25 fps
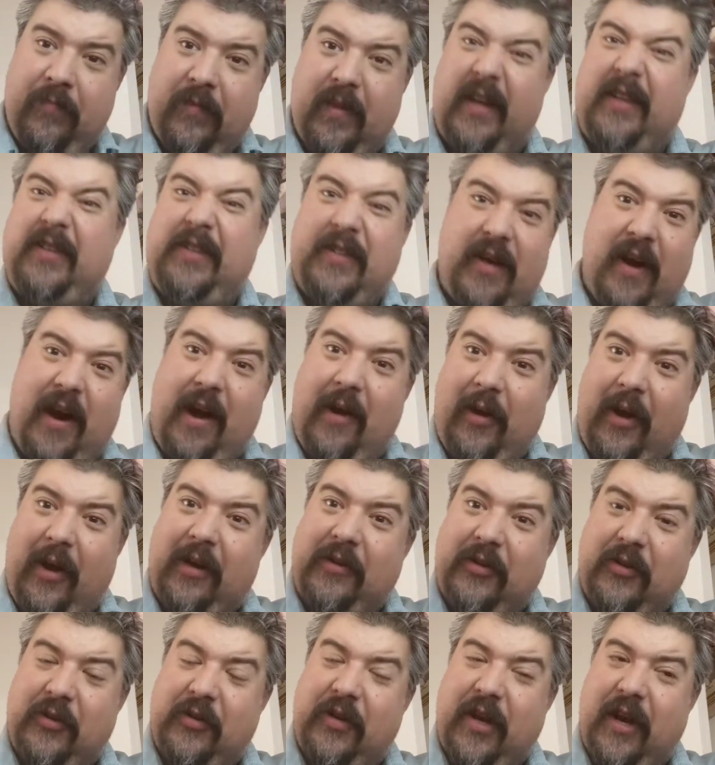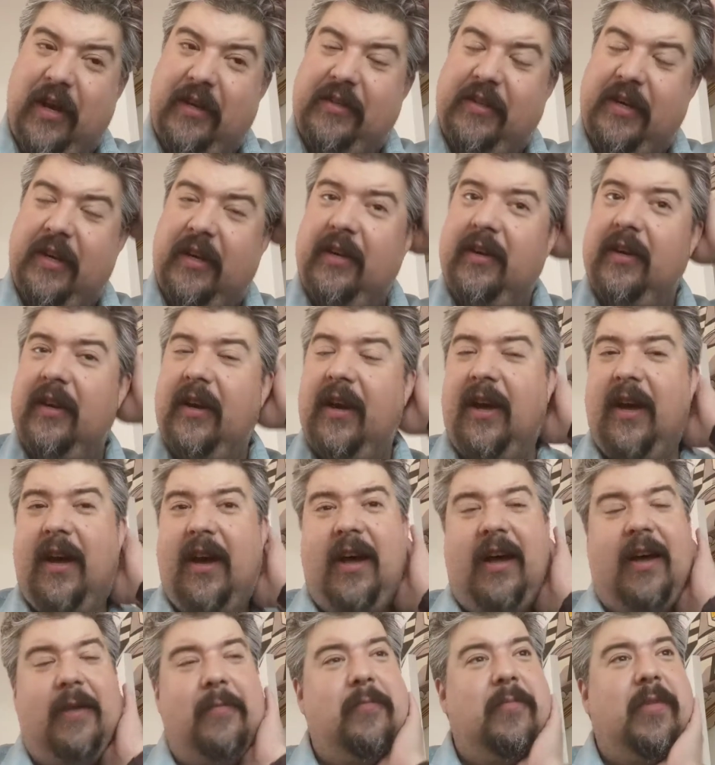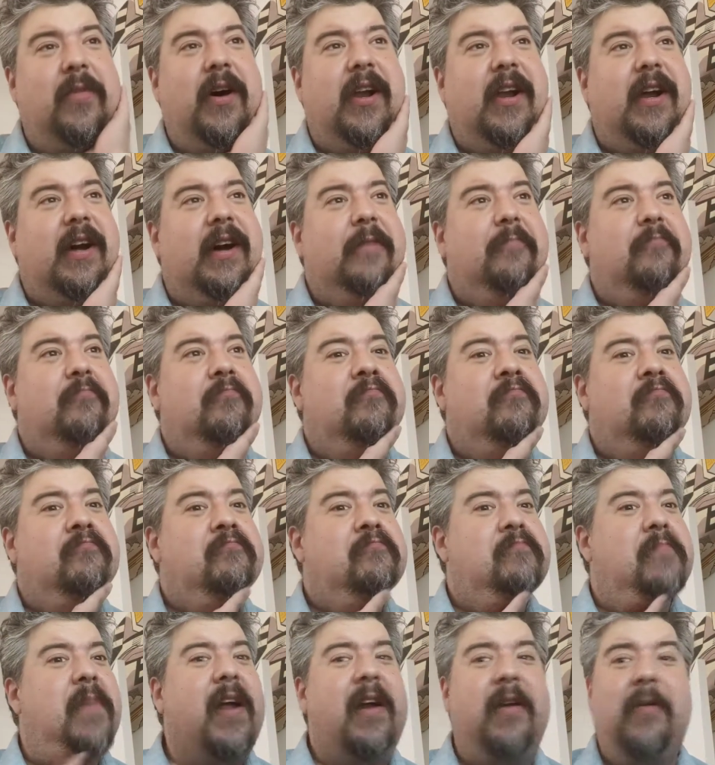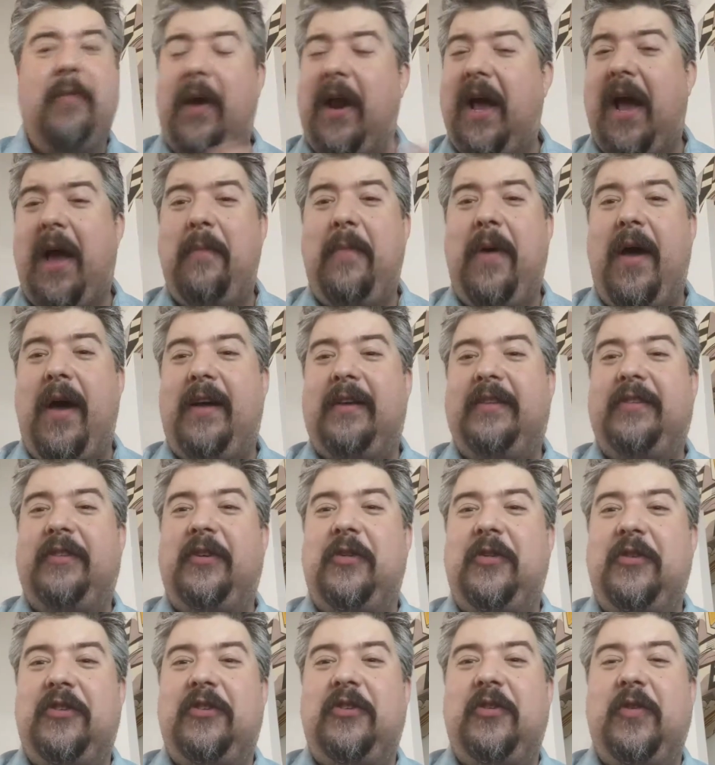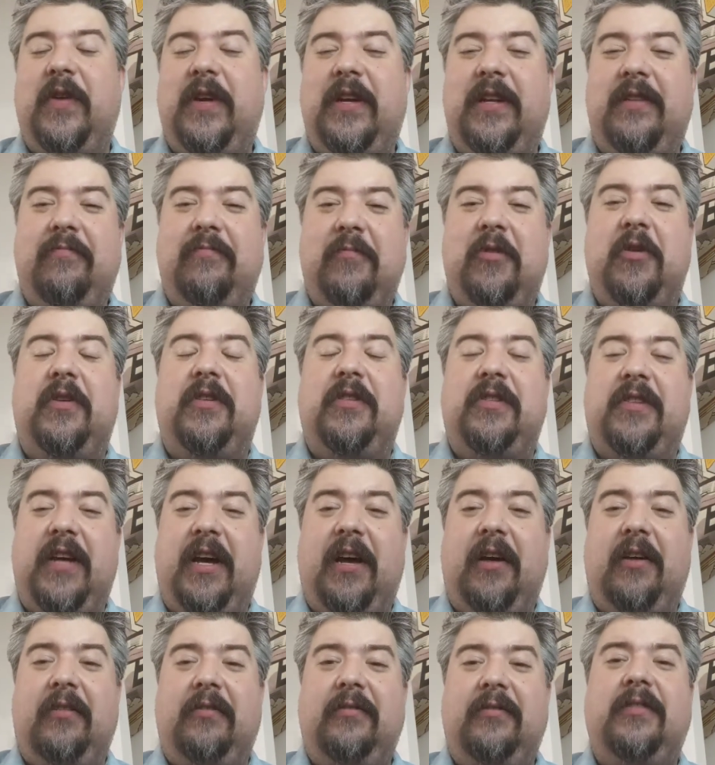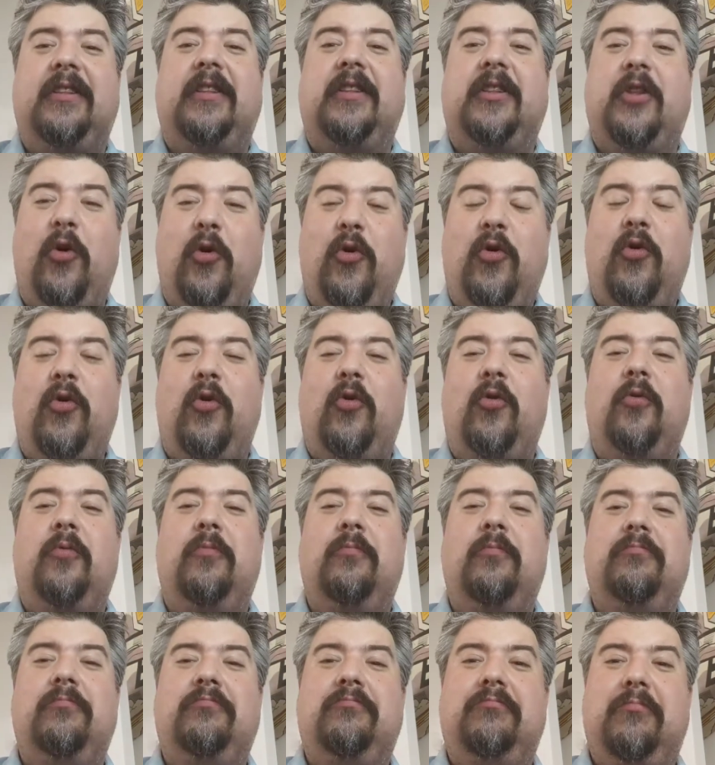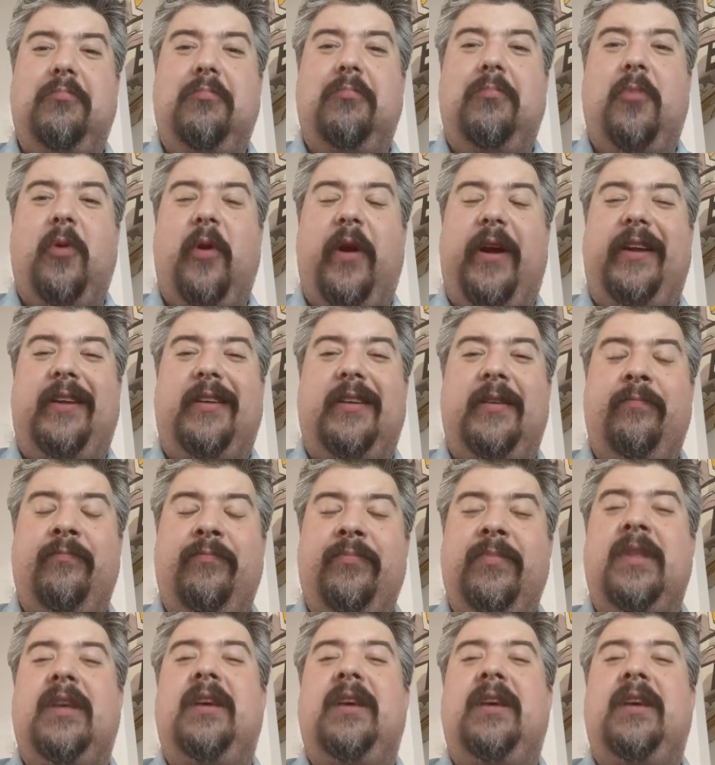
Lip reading: unless they're out exercising. But anybody I passed on the street, you can tell, local Brit,